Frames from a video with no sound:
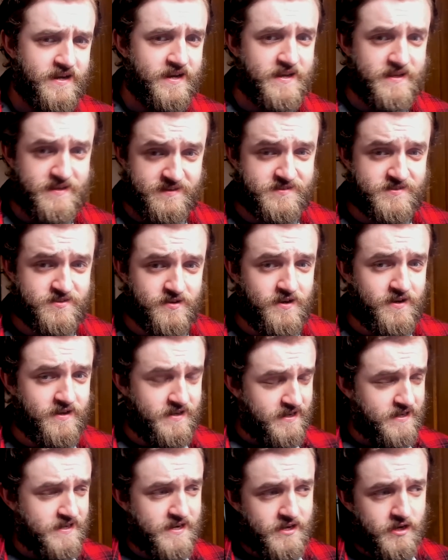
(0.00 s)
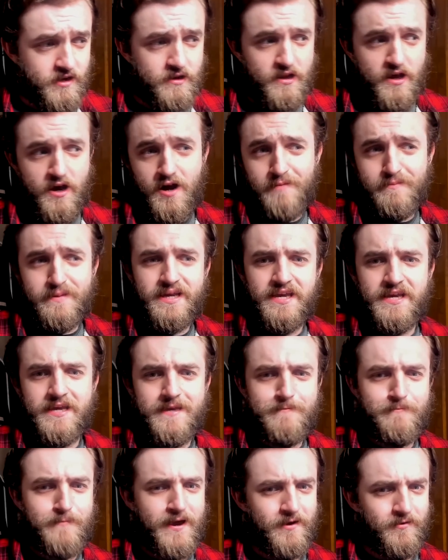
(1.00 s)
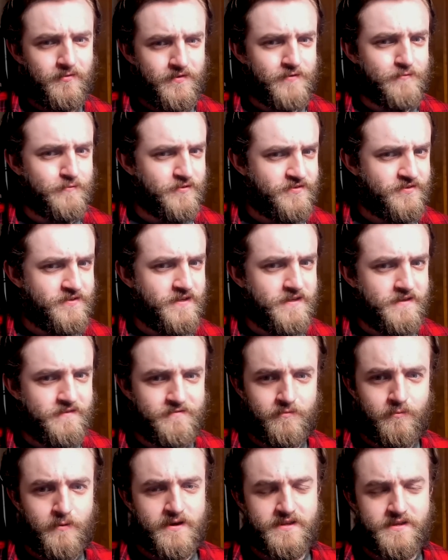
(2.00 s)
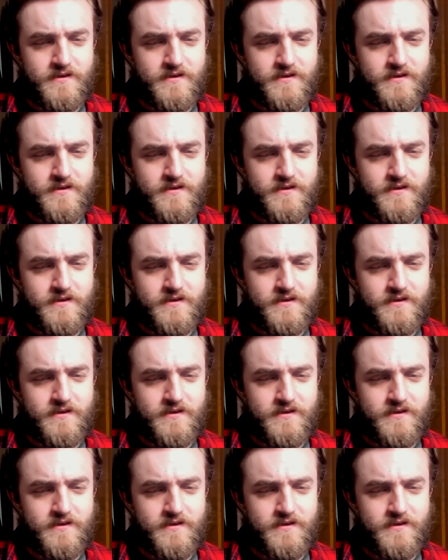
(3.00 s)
it's certainly an alarming email to receive when